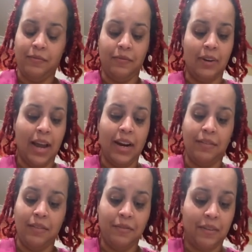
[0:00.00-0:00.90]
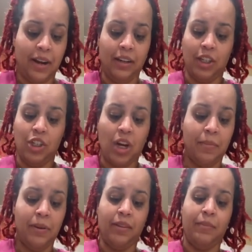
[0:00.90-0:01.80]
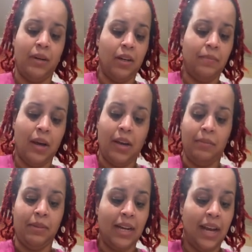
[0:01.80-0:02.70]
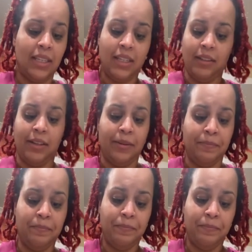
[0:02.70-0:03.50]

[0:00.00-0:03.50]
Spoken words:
not even finely chopping them up. I'm dicing them.